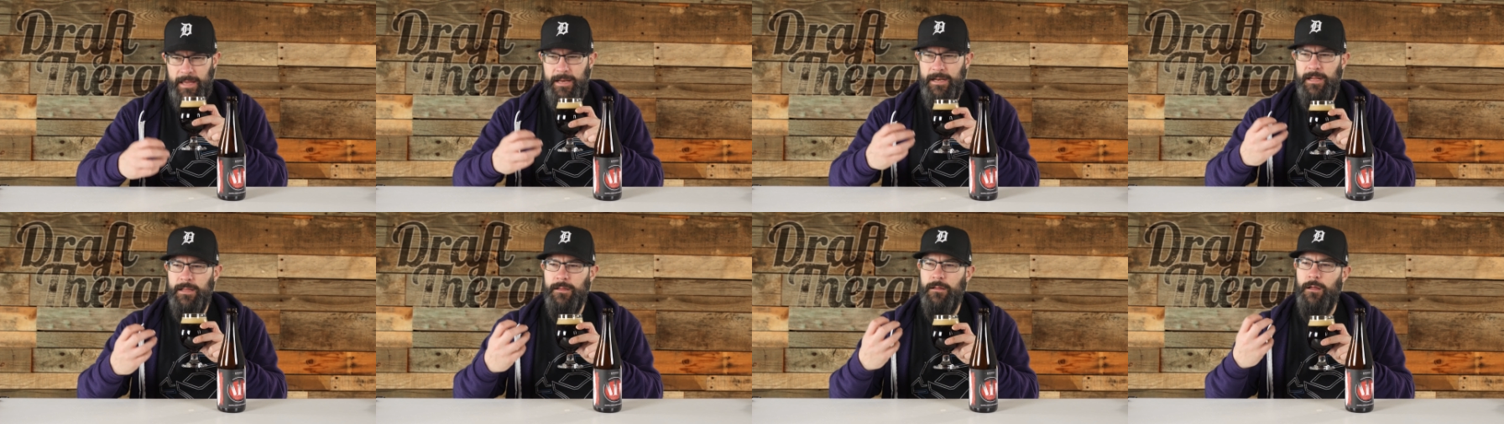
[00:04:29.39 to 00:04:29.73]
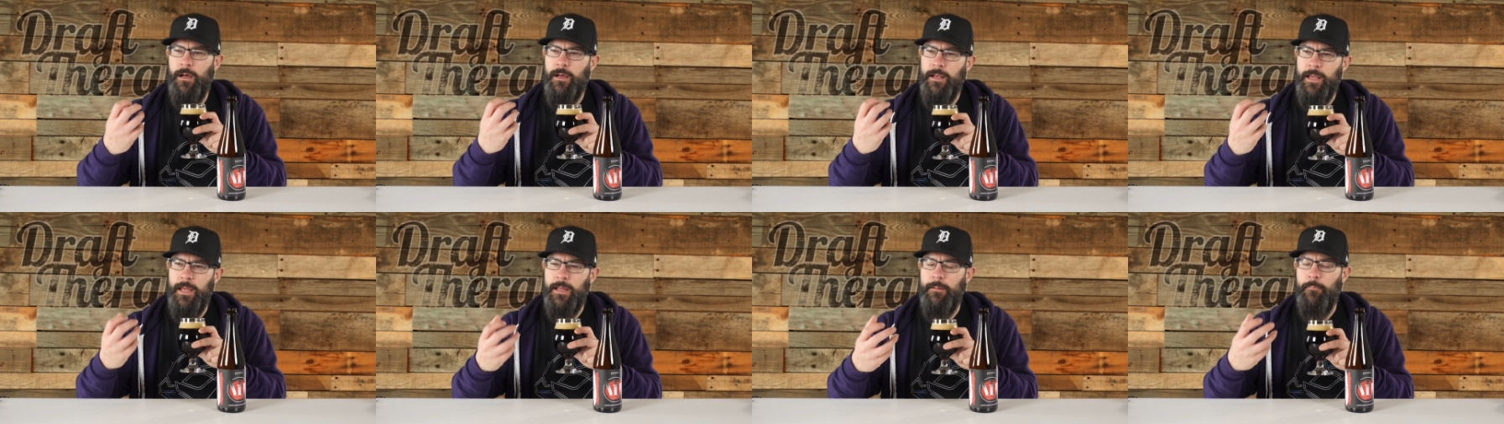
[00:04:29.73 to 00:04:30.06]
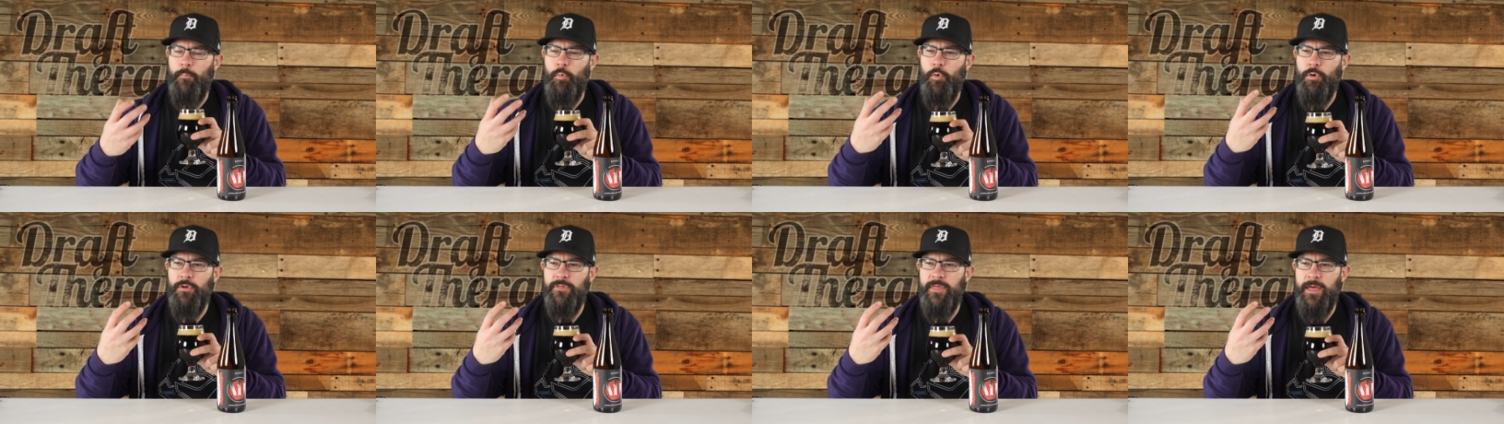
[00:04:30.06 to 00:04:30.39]
getting, again,
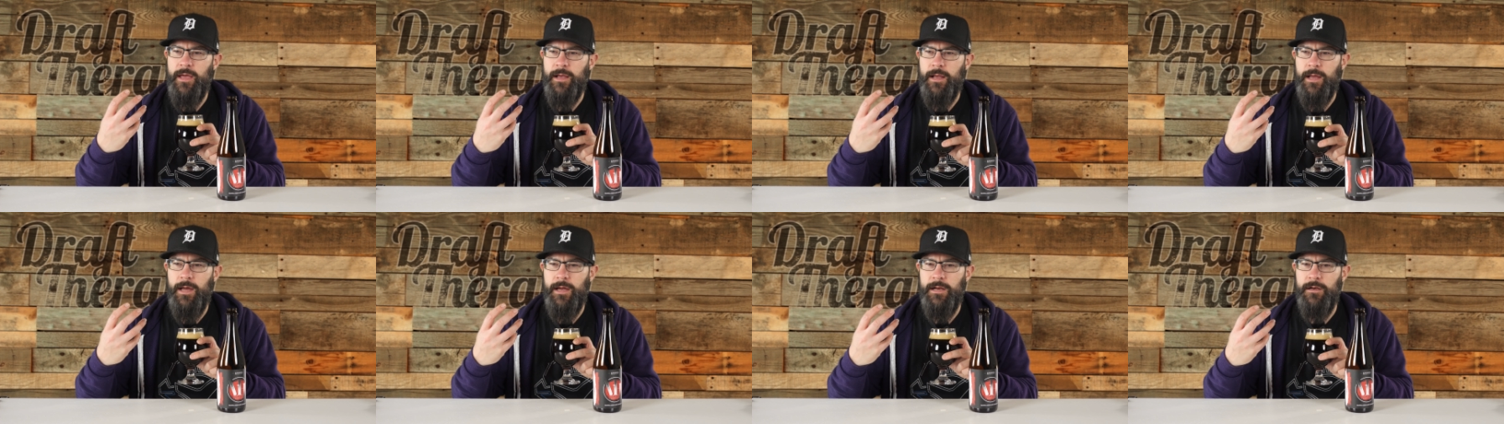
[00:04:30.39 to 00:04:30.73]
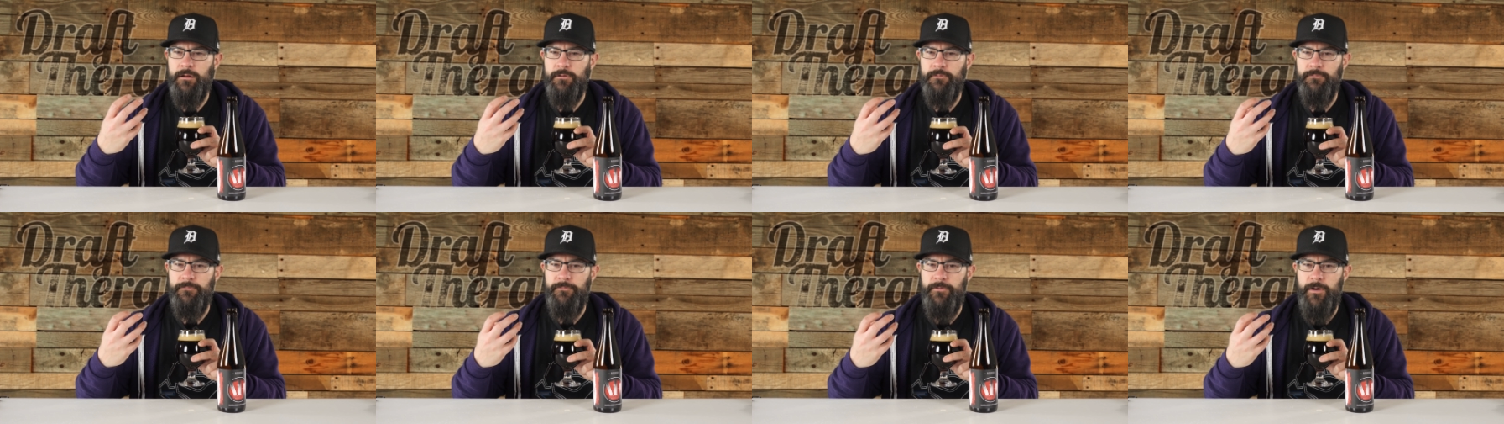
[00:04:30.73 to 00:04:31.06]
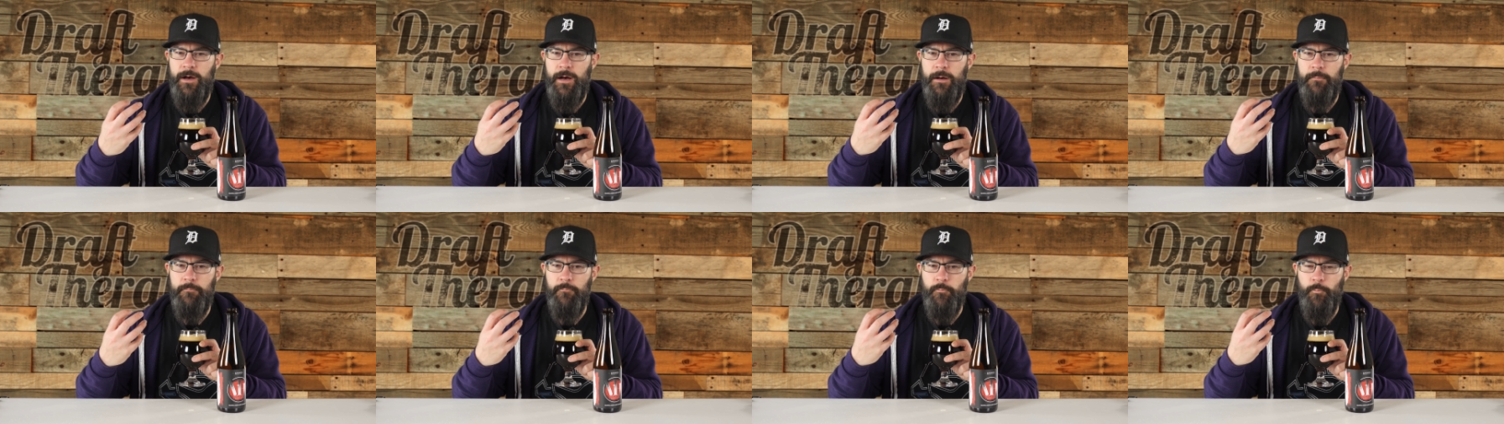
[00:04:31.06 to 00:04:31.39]
more of that kind of
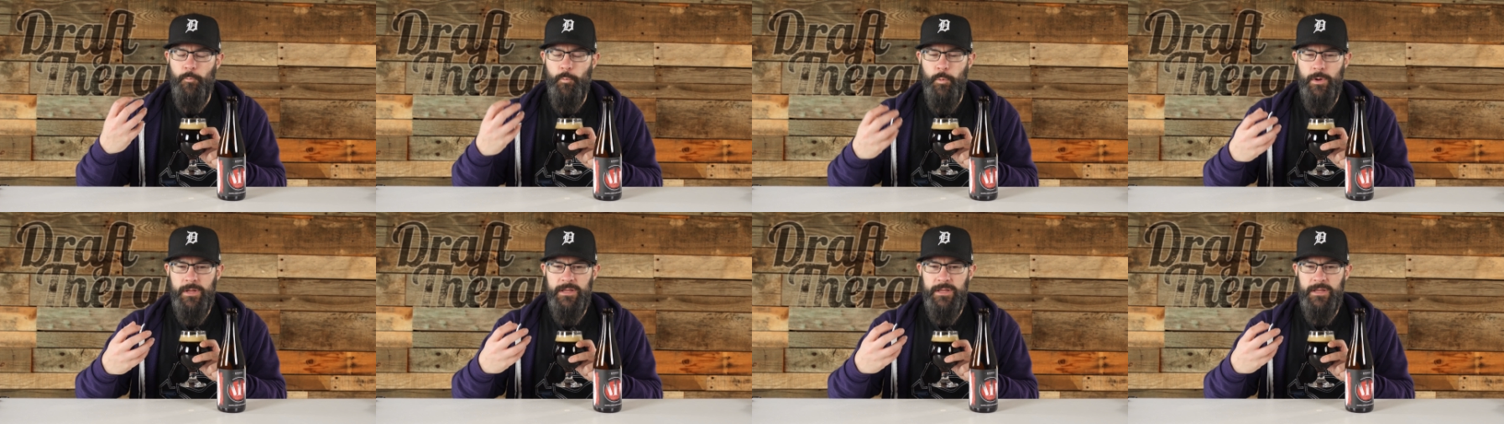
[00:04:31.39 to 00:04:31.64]
um,